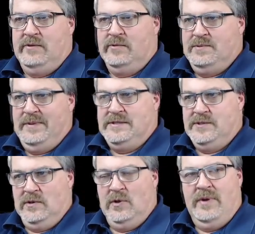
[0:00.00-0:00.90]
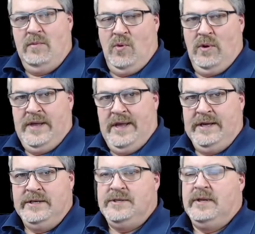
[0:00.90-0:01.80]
which means they're a little bit more engaged.